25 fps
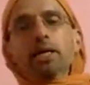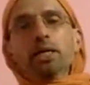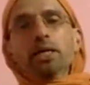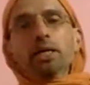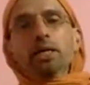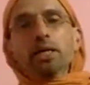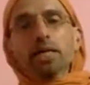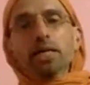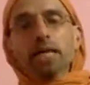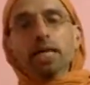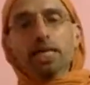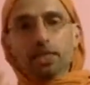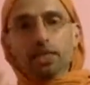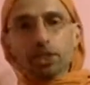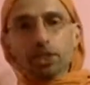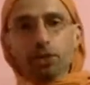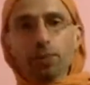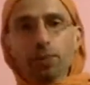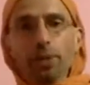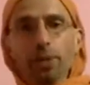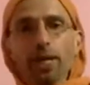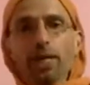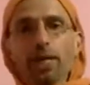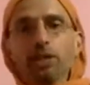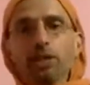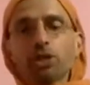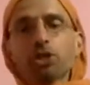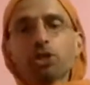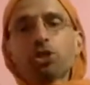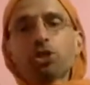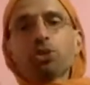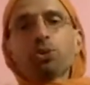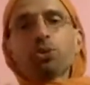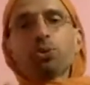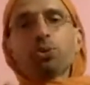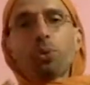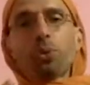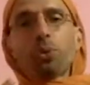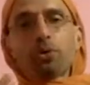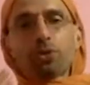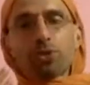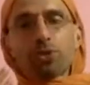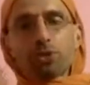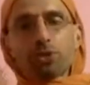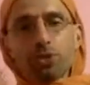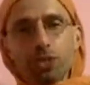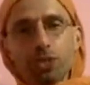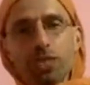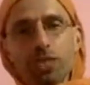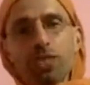Another way to also
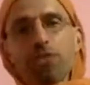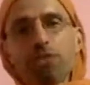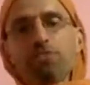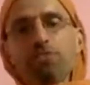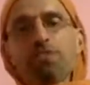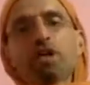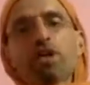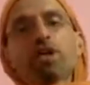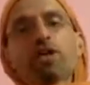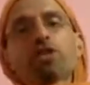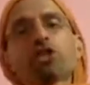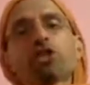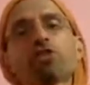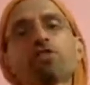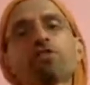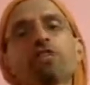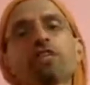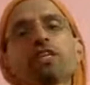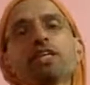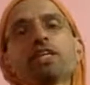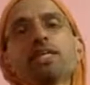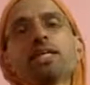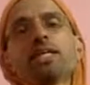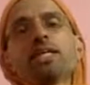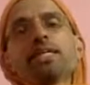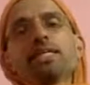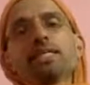see it philosophically,